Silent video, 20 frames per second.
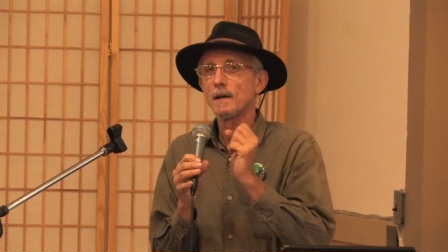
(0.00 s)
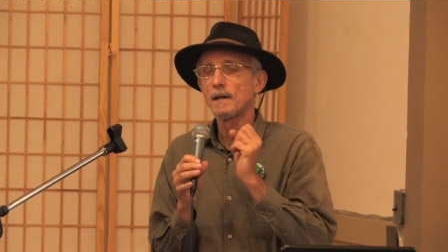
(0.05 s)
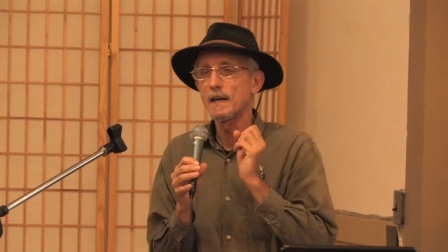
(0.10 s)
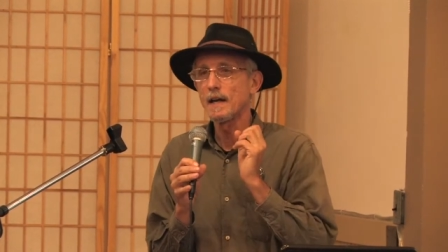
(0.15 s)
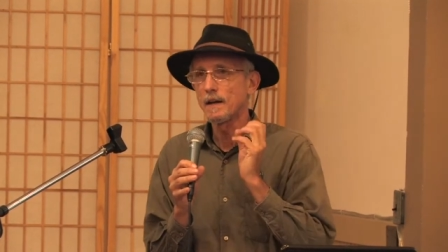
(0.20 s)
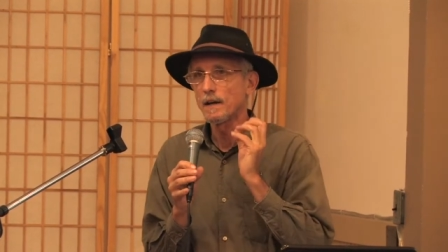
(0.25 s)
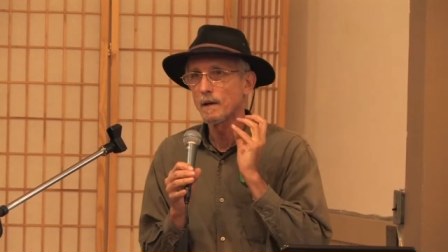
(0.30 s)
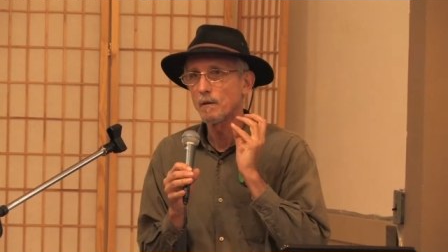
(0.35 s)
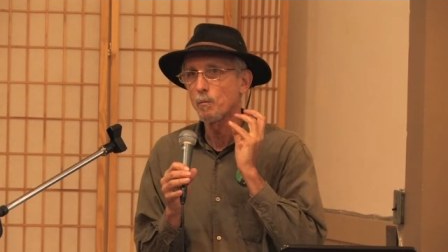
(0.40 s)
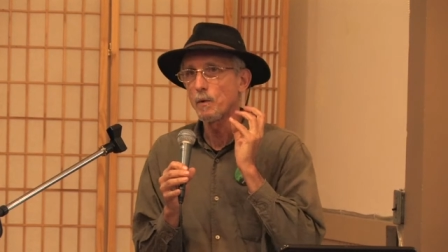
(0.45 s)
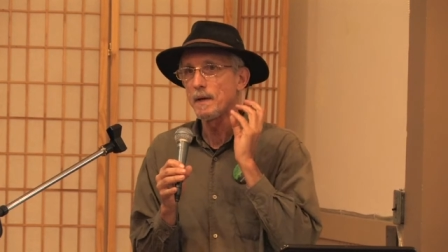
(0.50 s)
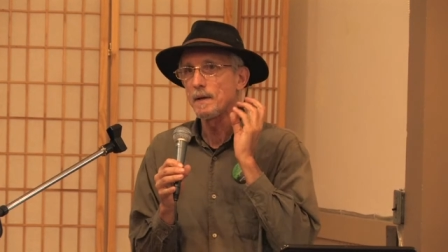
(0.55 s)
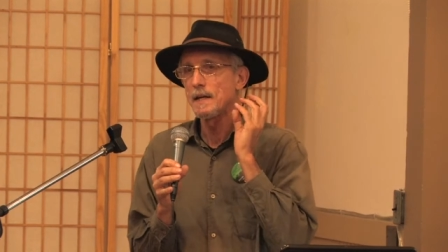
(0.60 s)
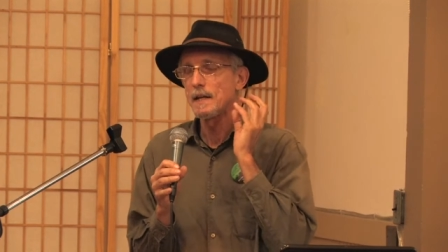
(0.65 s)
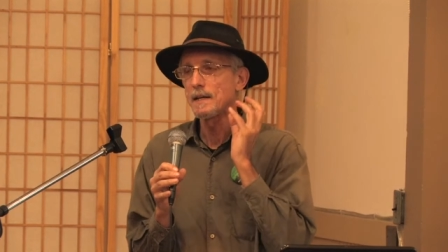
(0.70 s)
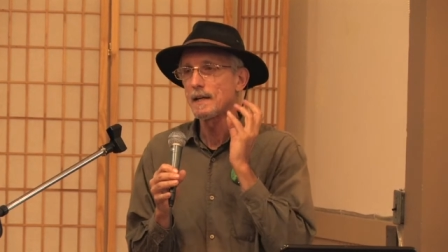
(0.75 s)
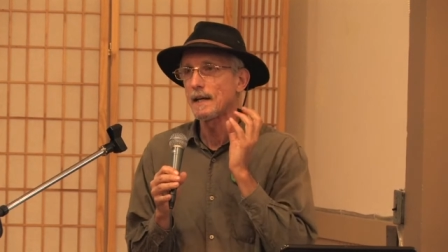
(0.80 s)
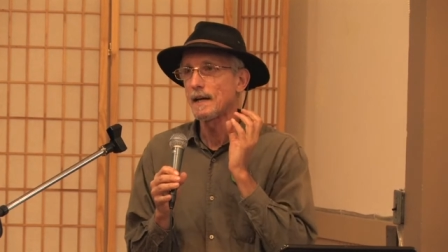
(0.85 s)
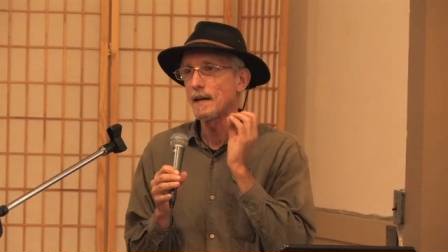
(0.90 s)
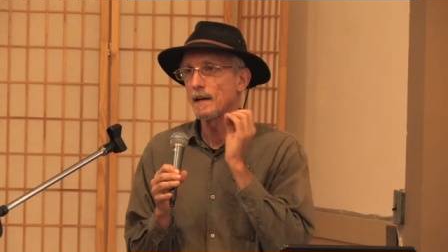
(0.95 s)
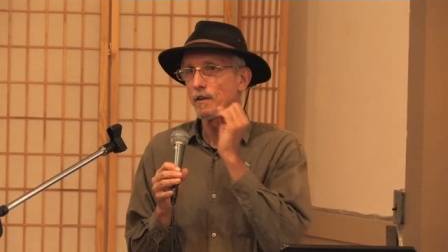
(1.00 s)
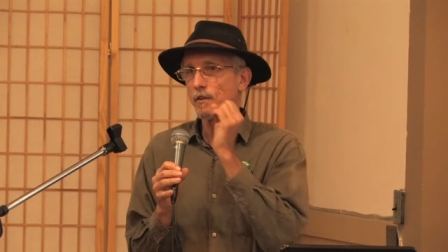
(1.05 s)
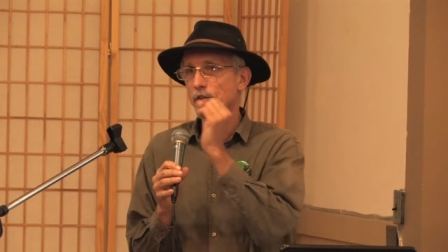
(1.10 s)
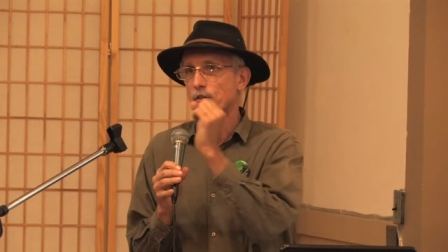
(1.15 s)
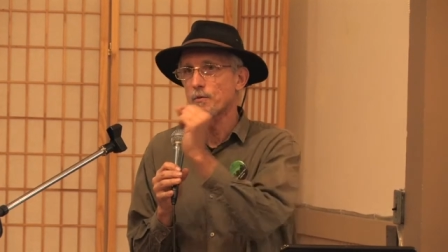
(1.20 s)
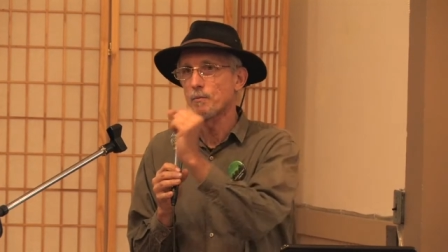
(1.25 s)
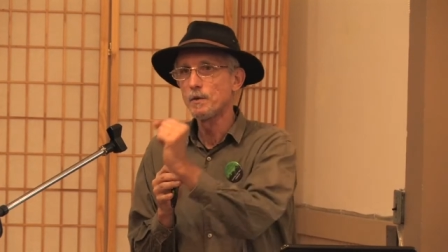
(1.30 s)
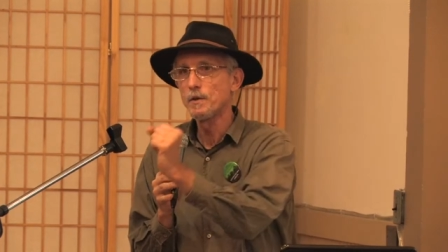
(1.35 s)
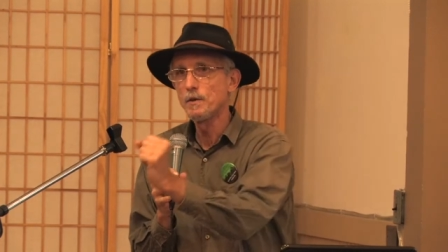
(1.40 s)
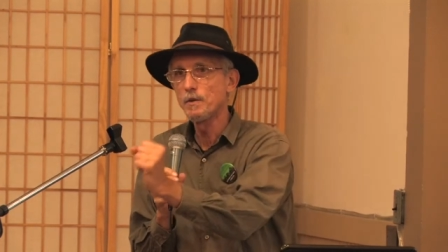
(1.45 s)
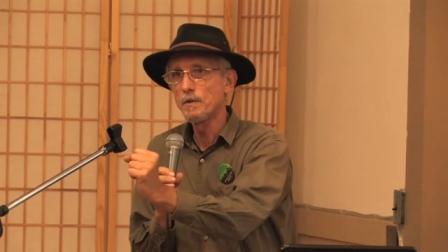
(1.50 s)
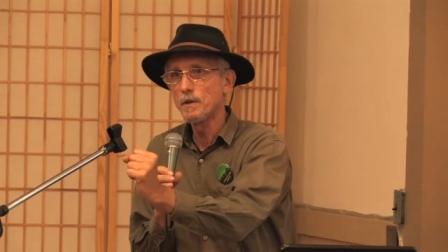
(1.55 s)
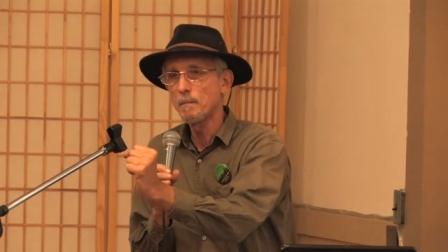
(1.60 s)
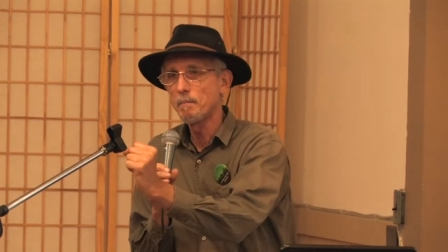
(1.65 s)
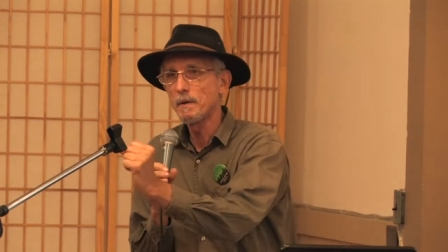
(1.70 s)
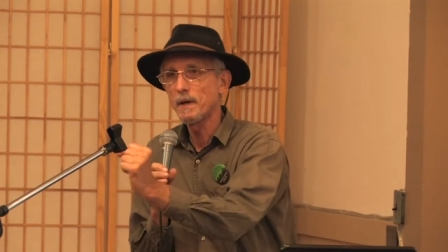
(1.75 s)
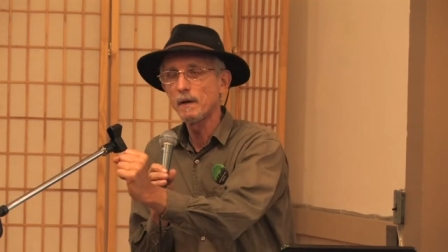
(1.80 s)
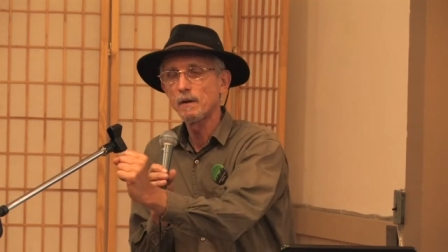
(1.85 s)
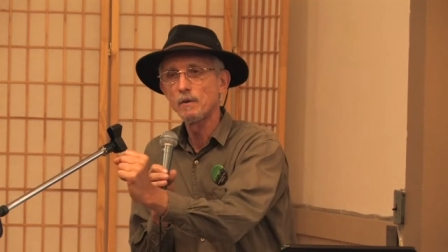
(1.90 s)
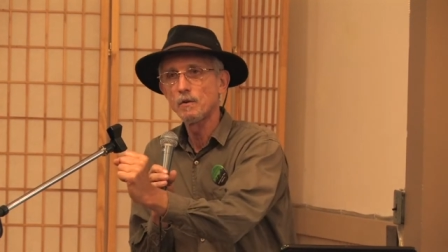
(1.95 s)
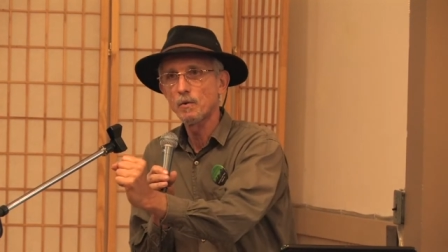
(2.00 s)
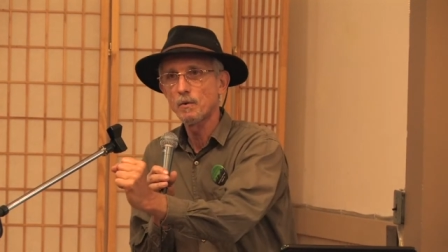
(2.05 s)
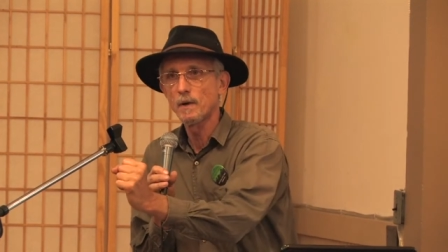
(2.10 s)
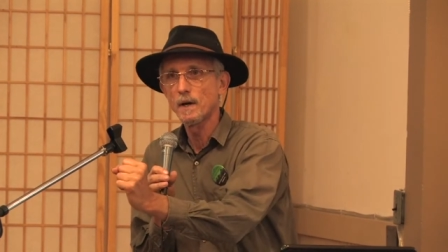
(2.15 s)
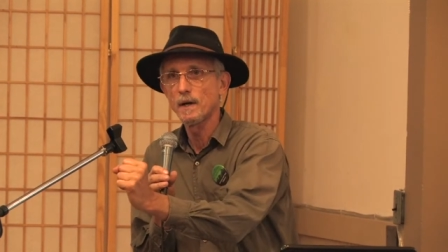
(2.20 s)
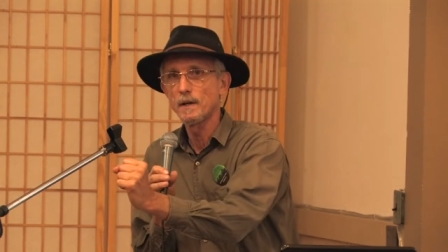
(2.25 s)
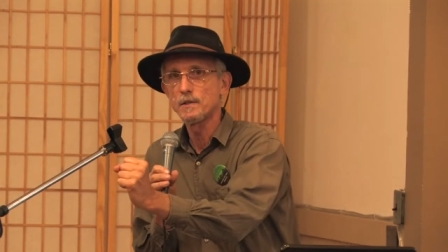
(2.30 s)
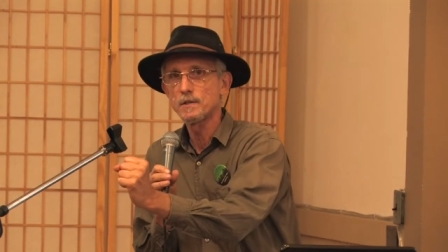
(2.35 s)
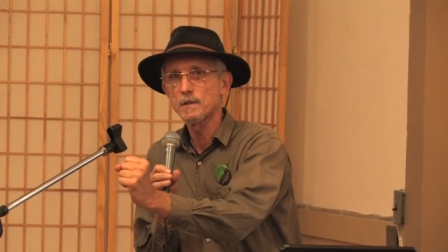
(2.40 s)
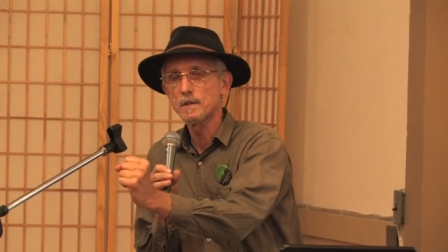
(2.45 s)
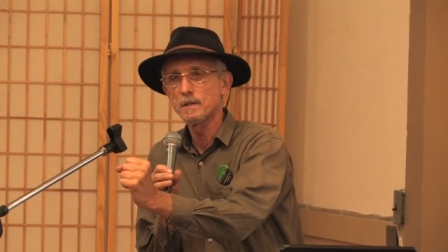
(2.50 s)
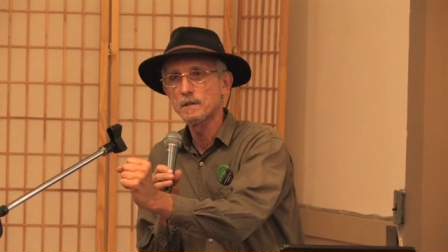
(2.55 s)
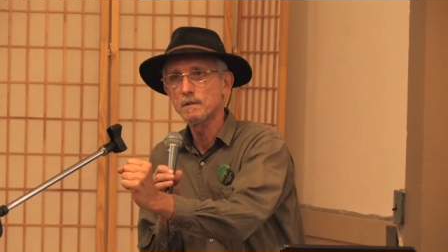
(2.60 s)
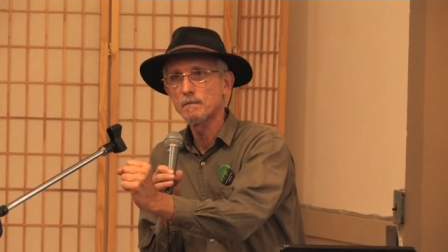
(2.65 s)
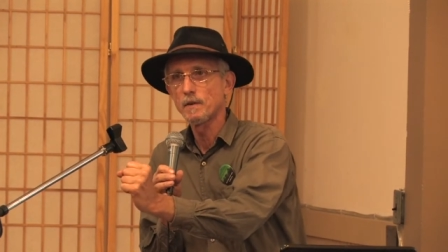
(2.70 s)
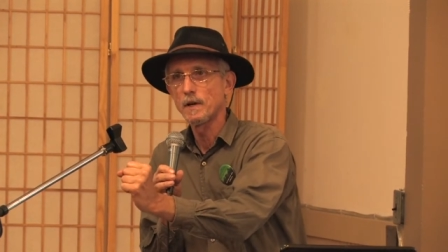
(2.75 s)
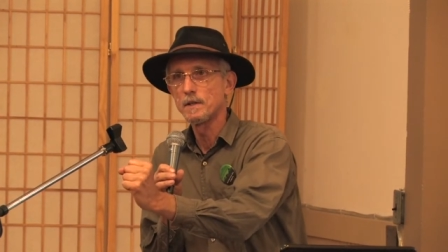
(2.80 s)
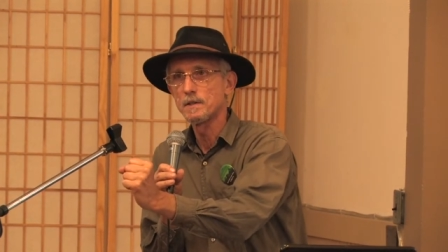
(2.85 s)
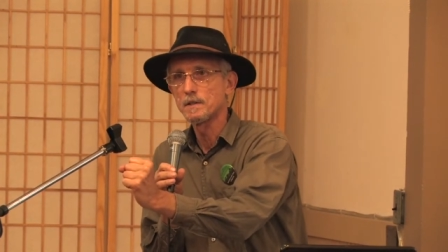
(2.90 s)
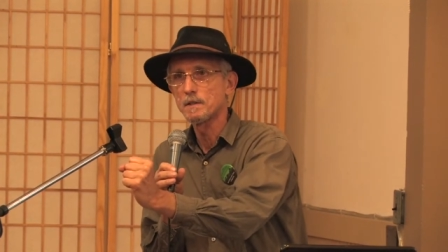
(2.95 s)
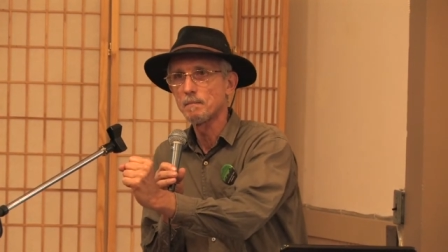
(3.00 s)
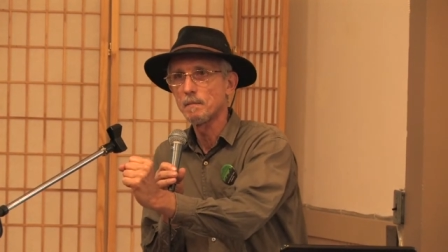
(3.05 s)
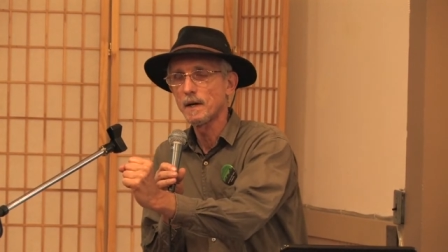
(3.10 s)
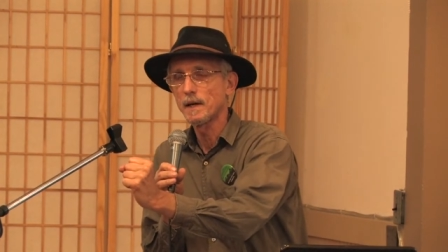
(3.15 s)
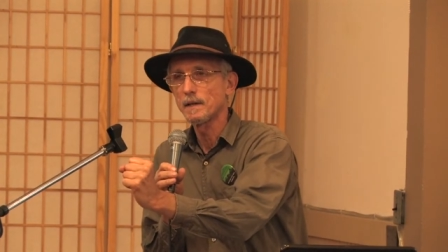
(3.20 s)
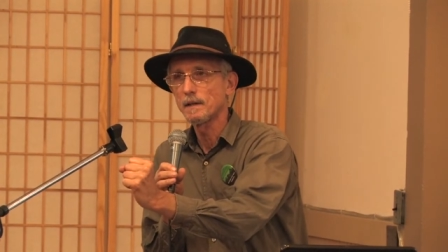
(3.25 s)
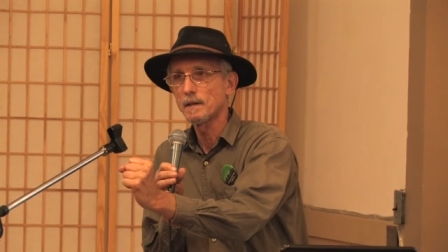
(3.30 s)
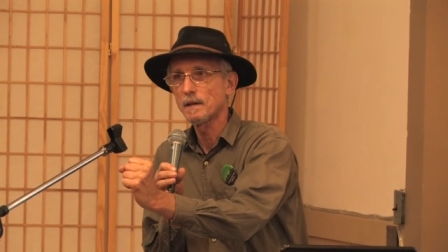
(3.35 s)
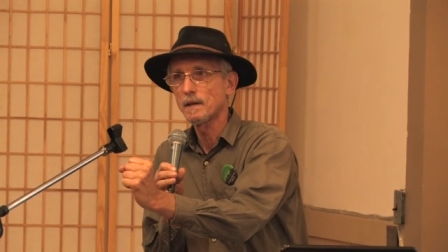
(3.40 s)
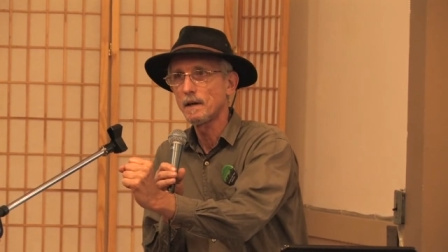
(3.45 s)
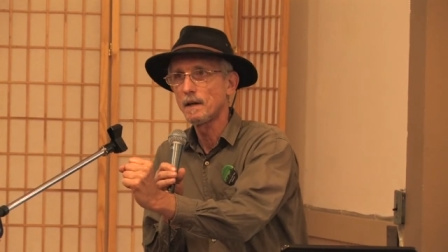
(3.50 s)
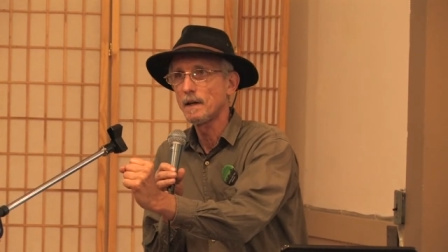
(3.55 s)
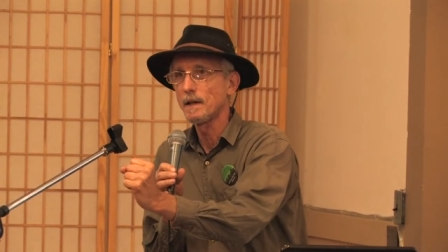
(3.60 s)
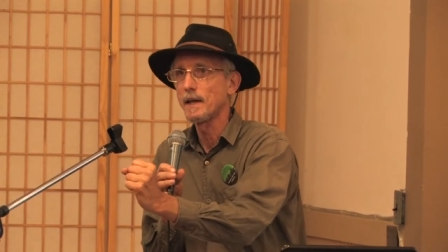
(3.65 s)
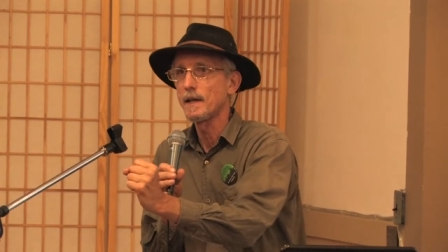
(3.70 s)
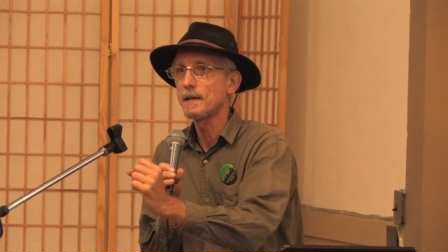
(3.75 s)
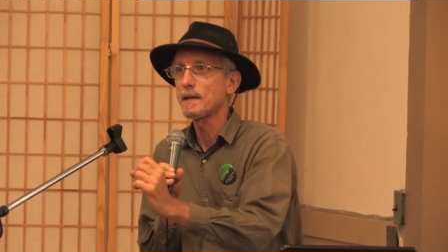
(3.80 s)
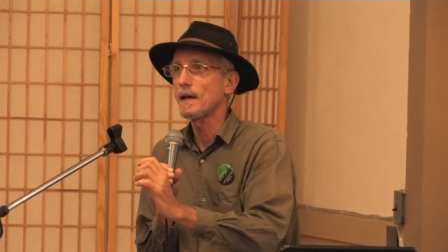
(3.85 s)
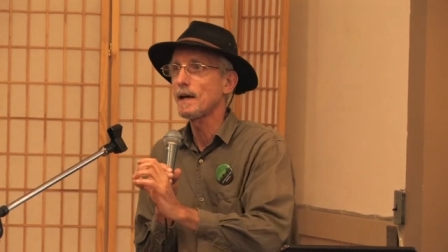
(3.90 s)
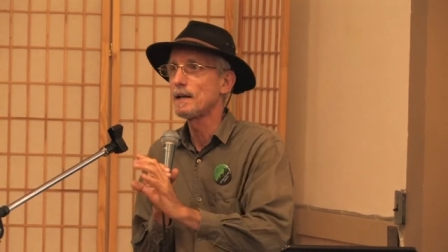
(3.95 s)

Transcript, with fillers: Get it, we need to get it through the big crunch, as friends of mine call it.